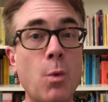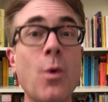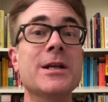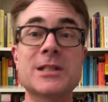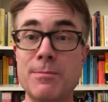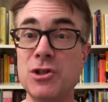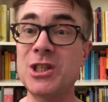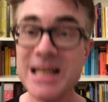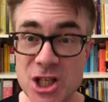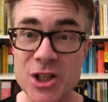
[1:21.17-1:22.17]
or
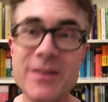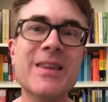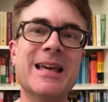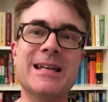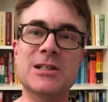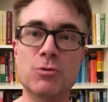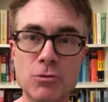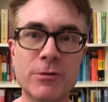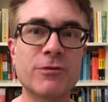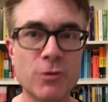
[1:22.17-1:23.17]
interpretation in its
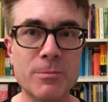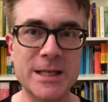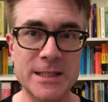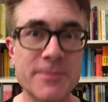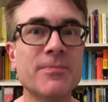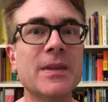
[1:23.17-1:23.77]
oral form is